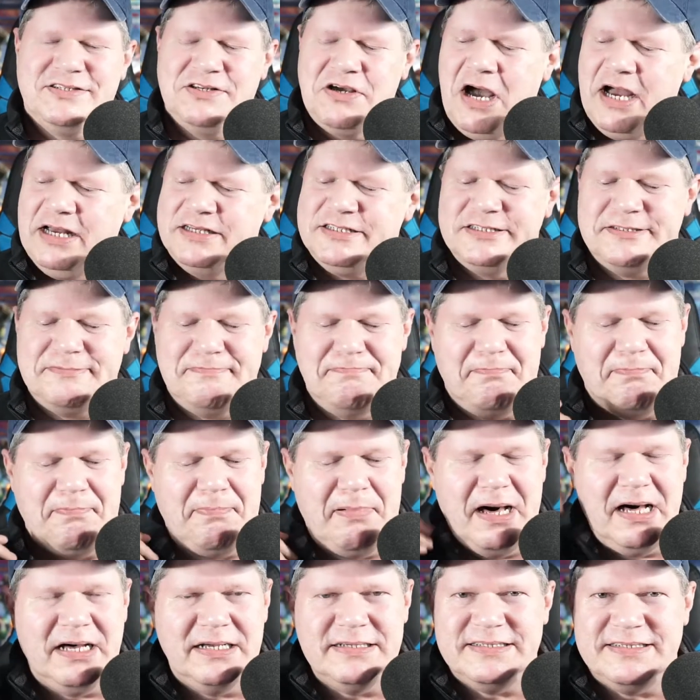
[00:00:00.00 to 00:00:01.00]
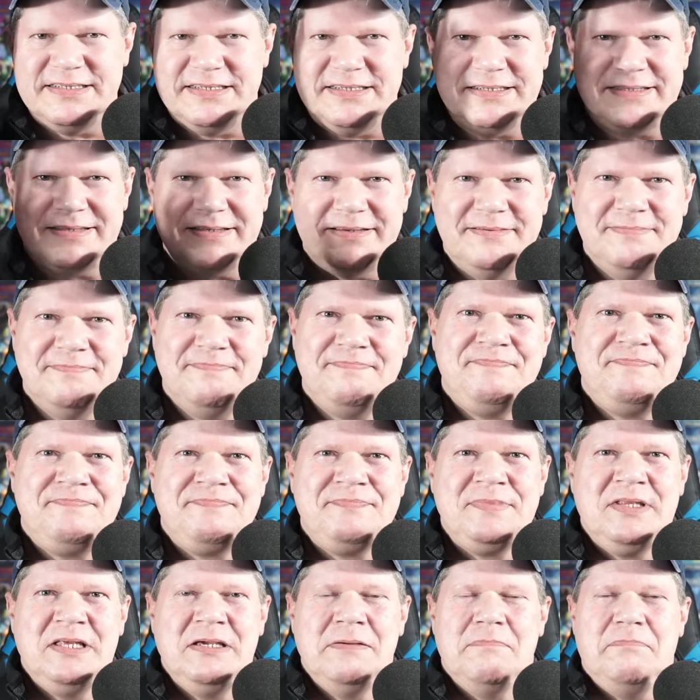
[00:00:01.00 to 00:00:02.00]
So I just buzzed it,
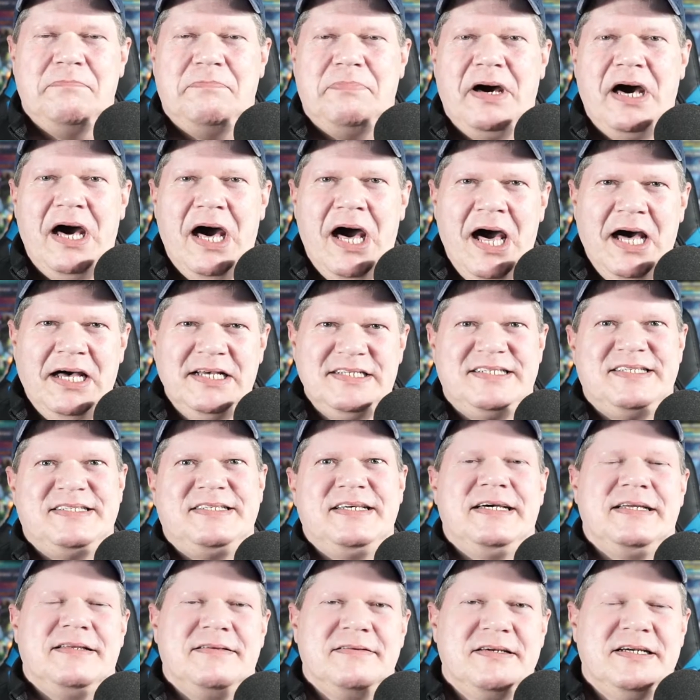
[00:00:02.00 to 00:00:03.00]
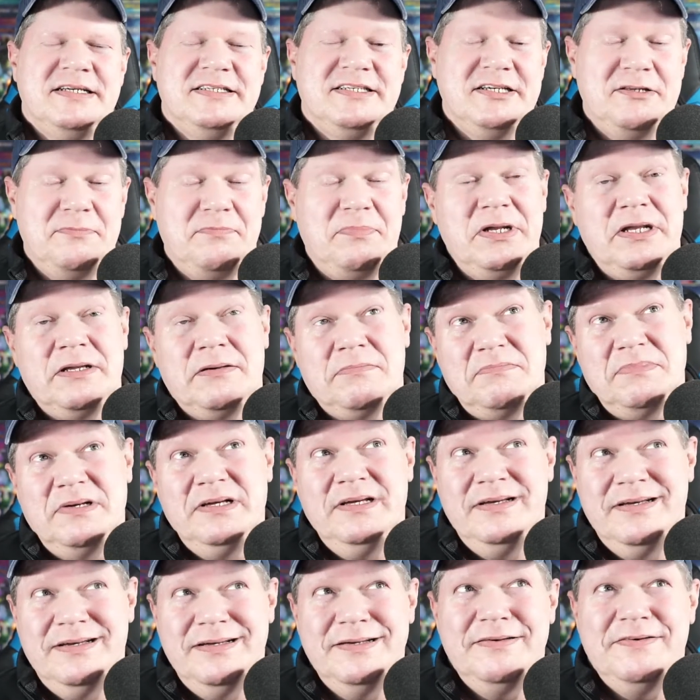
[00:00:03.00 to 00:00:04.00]
buzzed it because it had been
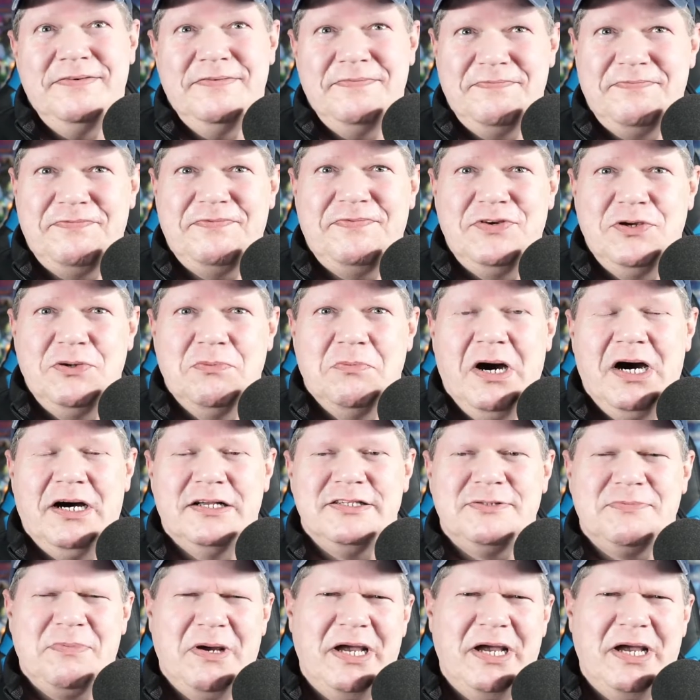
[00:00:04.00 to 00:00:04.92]
a eh, few months.